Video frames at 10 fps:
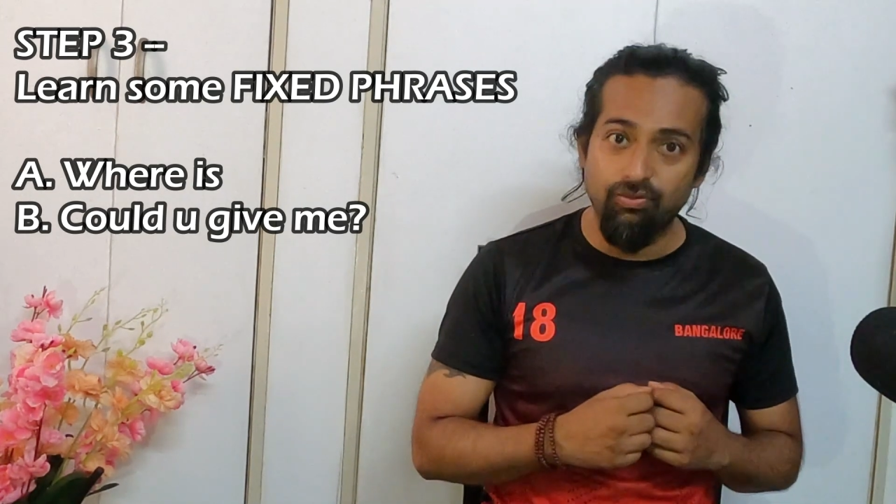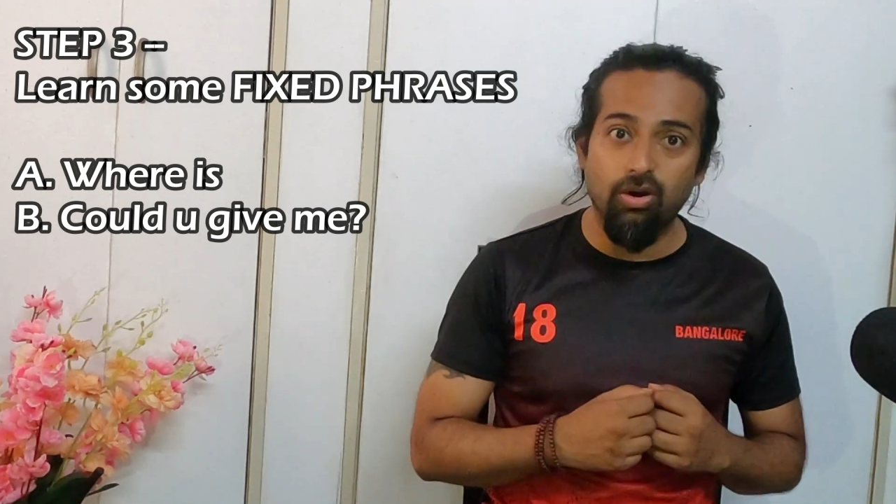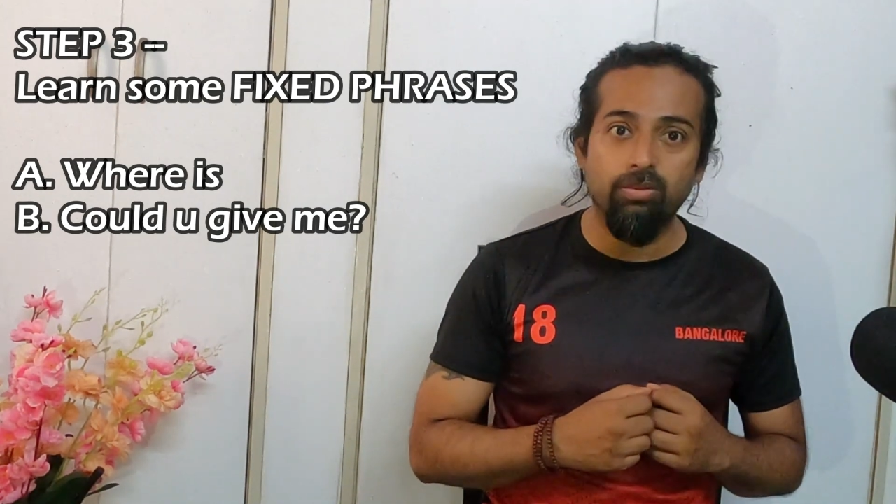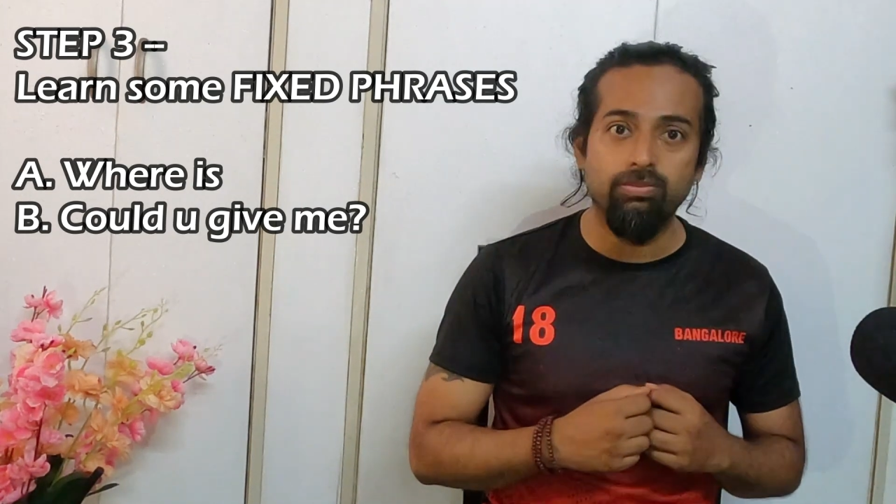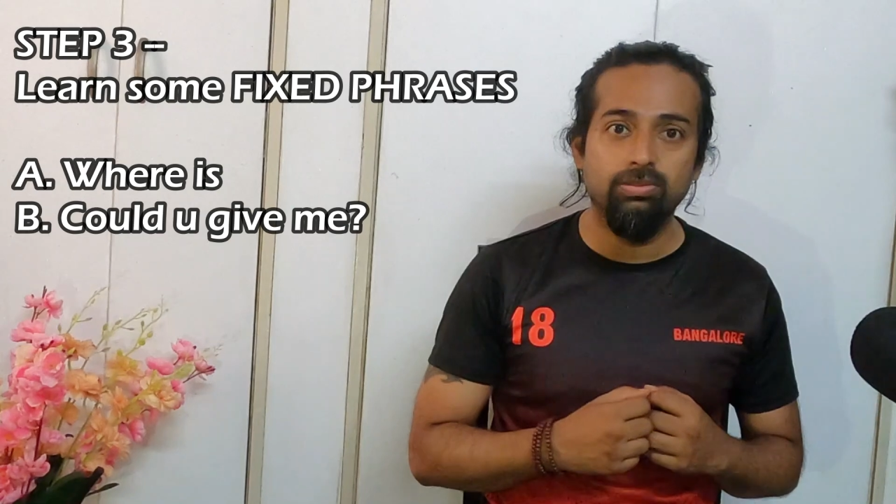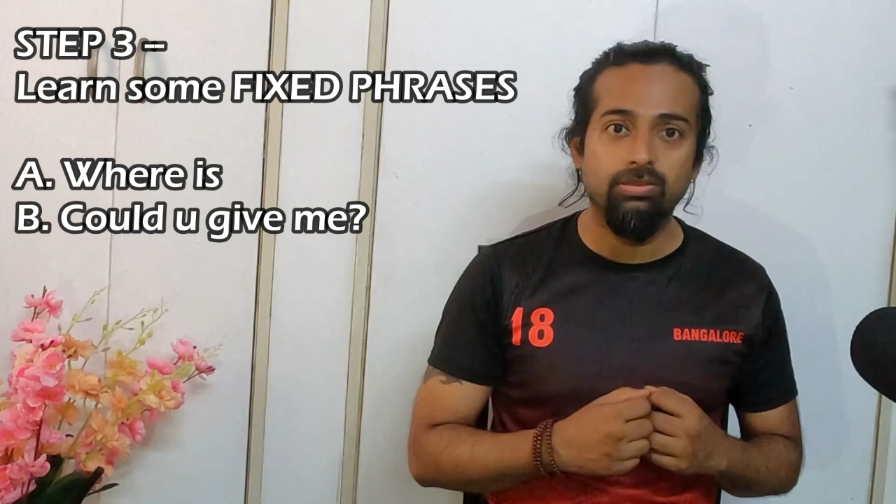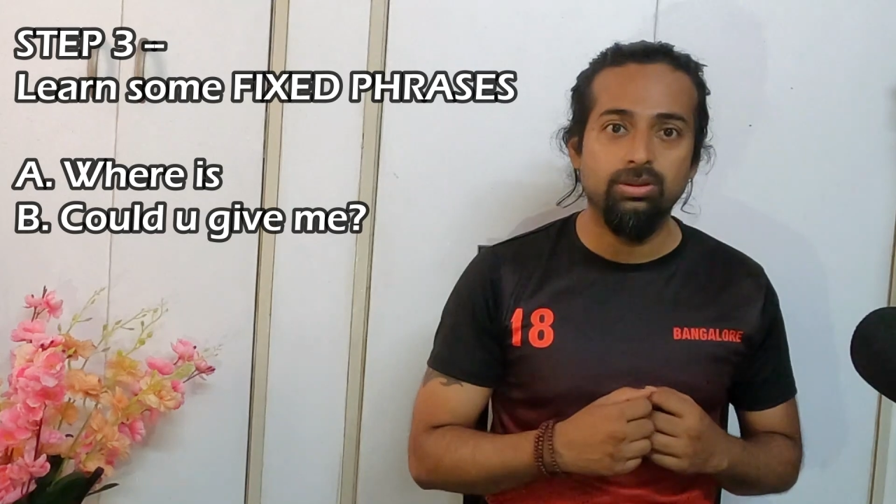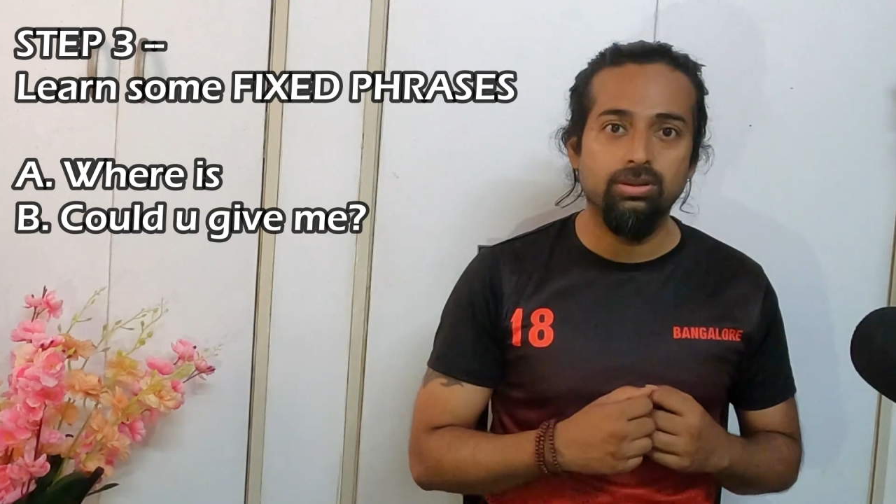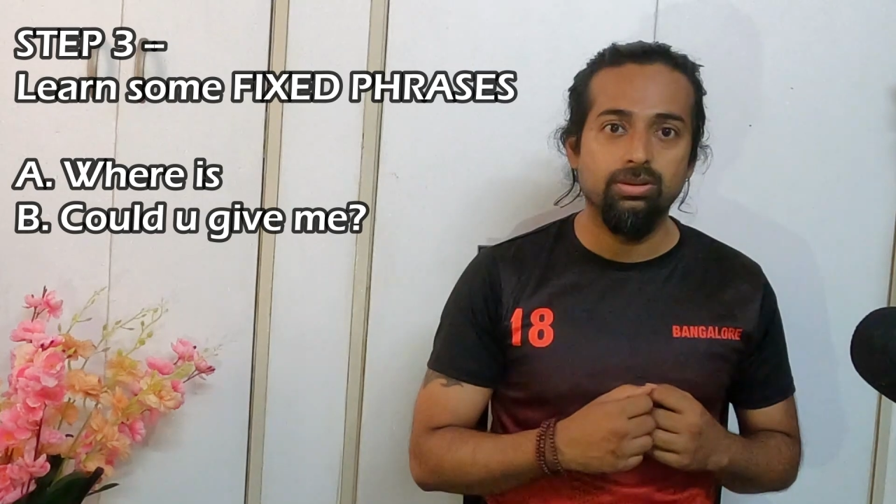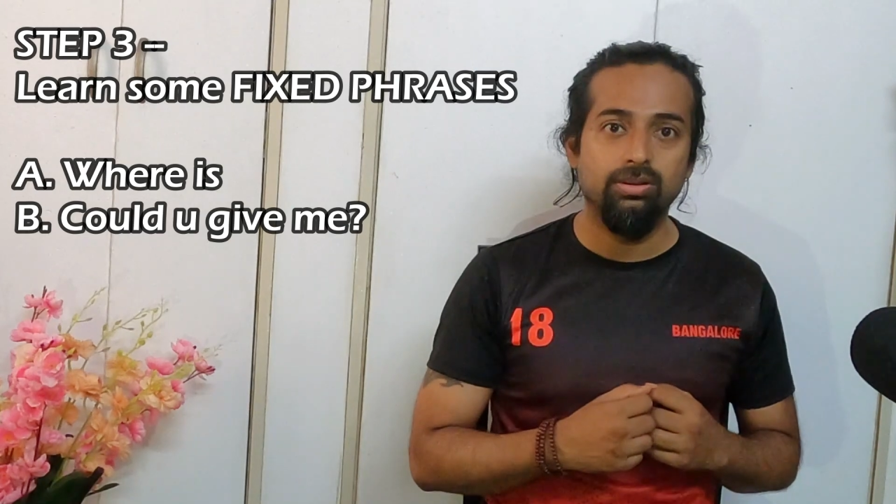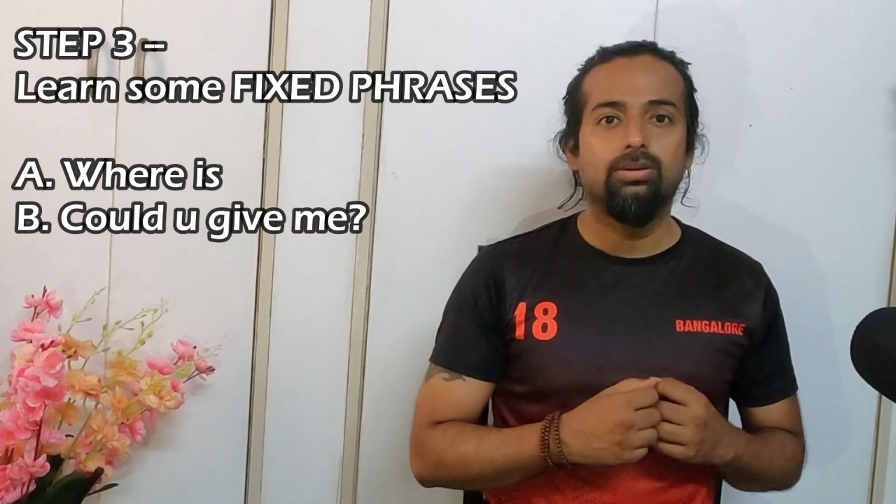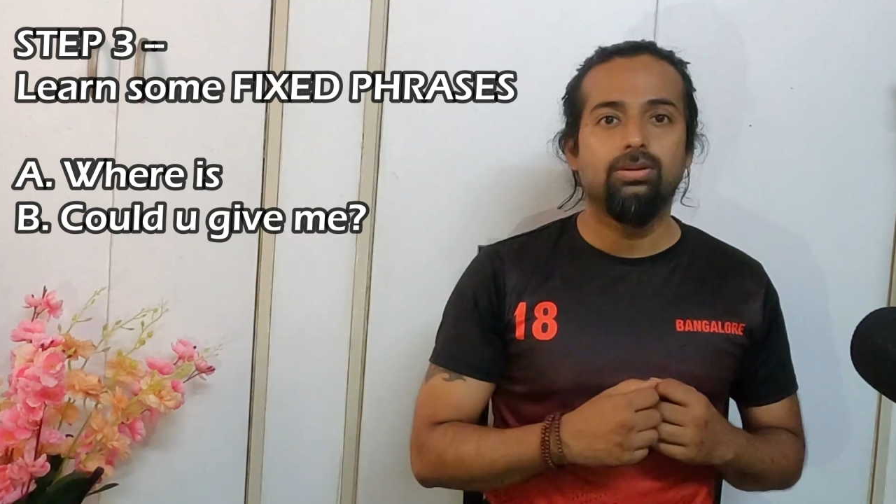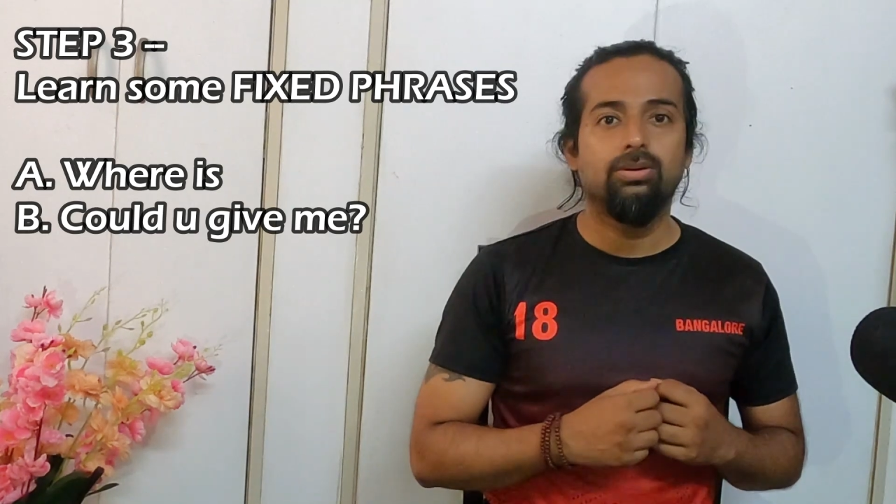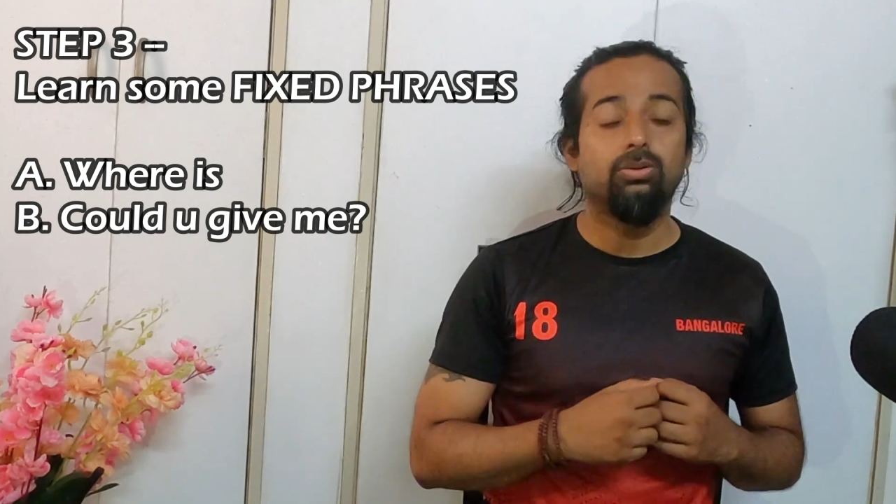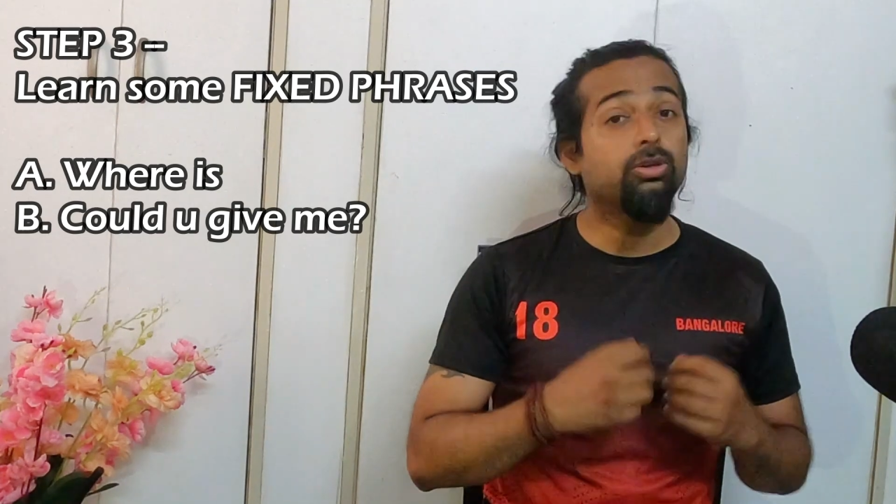form?